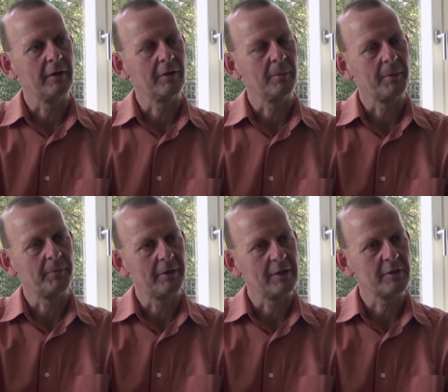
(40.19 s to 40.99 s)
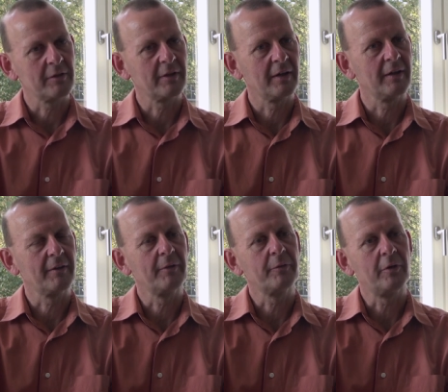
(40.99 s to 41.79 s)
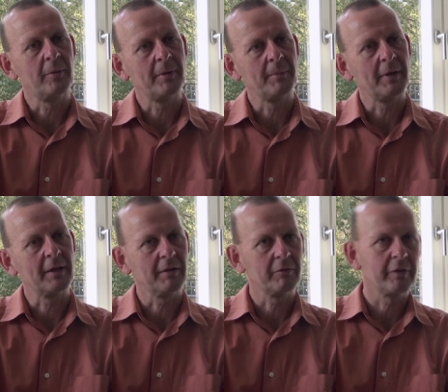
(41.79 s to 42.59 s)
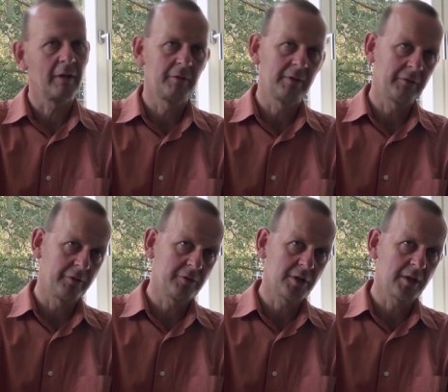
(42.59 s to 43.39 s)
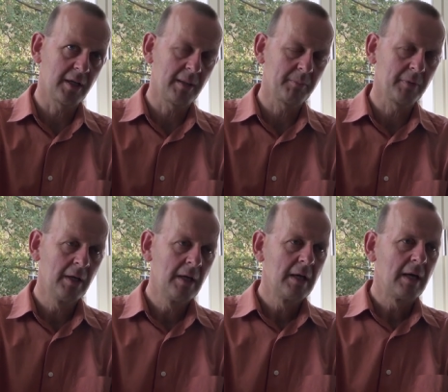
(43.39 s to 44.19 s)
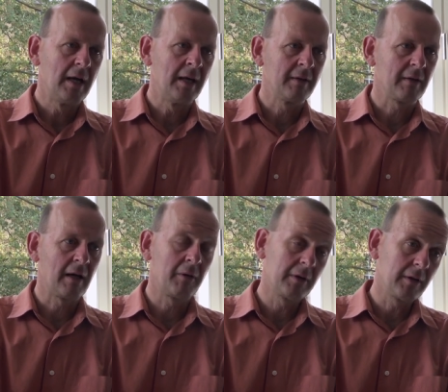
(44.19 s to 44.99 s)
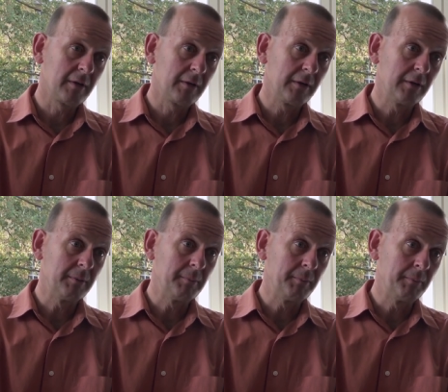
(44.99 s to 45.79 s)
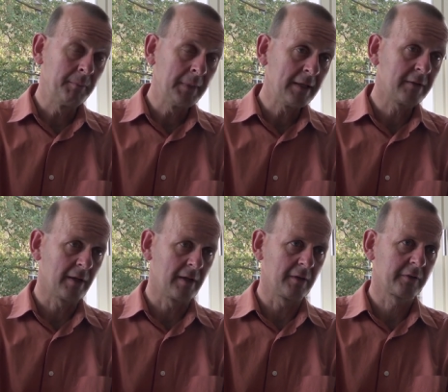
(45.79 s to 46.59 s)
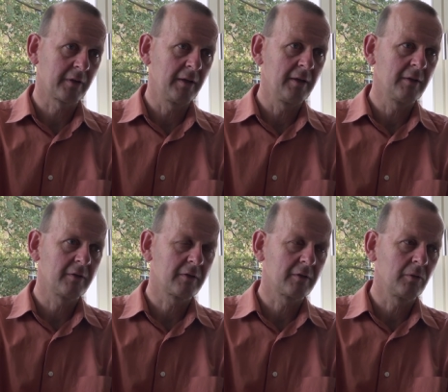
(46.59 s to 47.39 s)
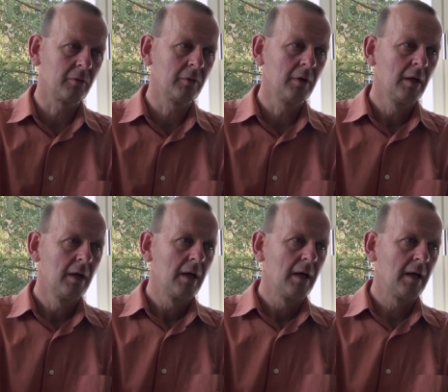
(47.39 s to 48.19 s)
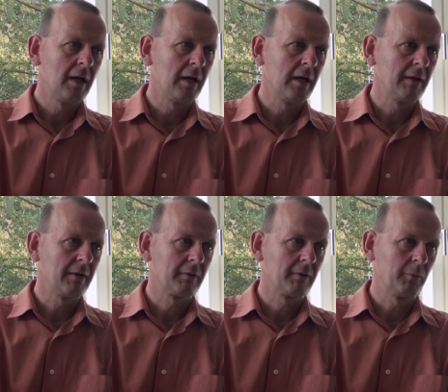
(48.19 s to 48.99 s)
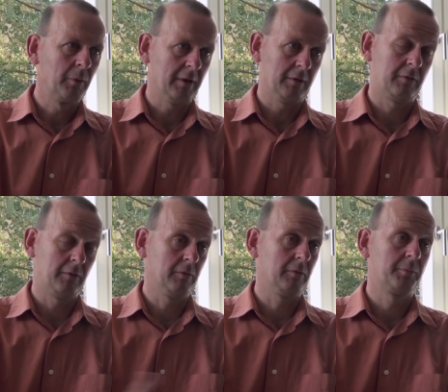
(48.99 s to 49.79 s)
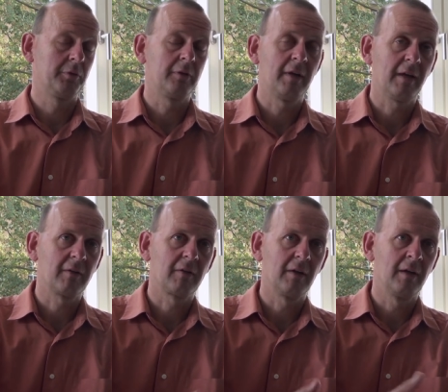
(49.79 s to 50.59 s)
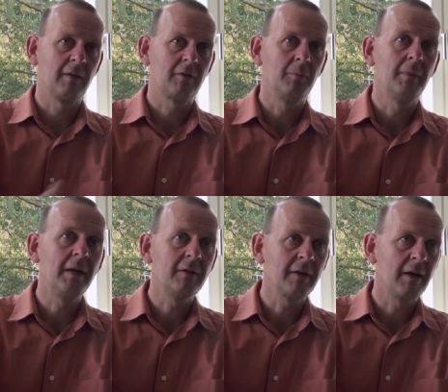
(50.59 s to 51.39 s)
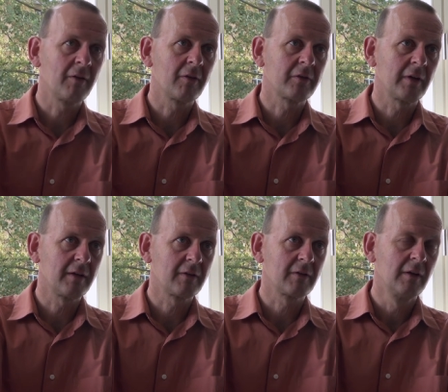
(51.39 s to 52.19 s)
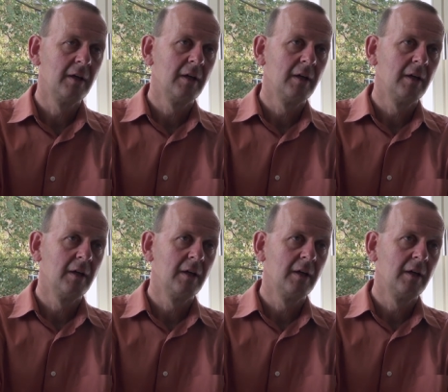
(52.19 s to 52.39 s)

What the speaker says: commemoration site at the former Marienfelde refugee camp. And our main task is to, well, to protect and to maintain the sites,